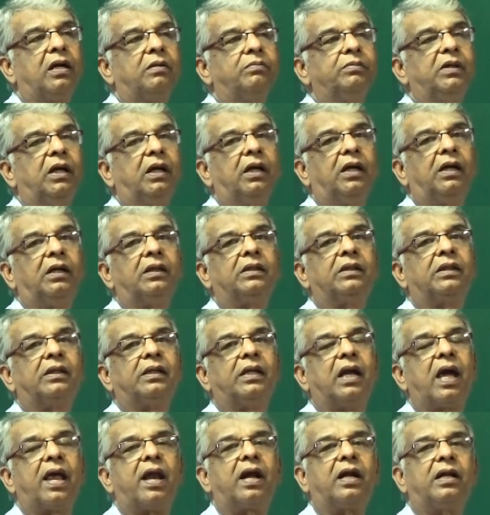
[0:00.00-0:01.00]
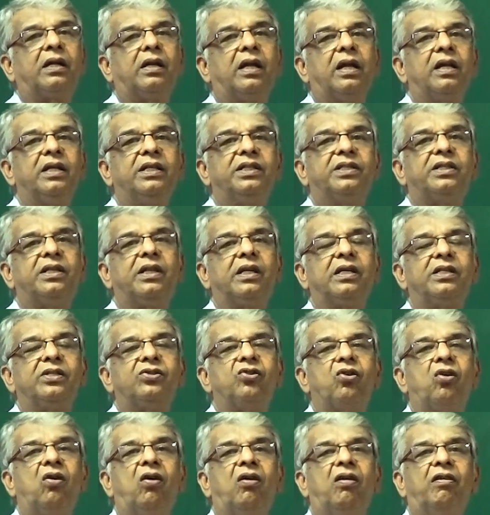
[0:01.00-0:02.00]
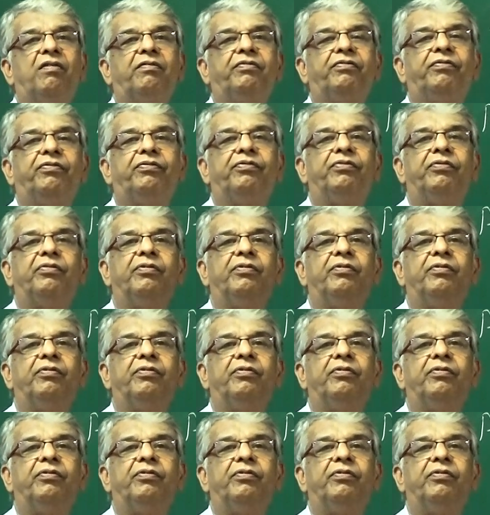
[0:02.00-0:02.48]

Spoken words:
up the characteristics of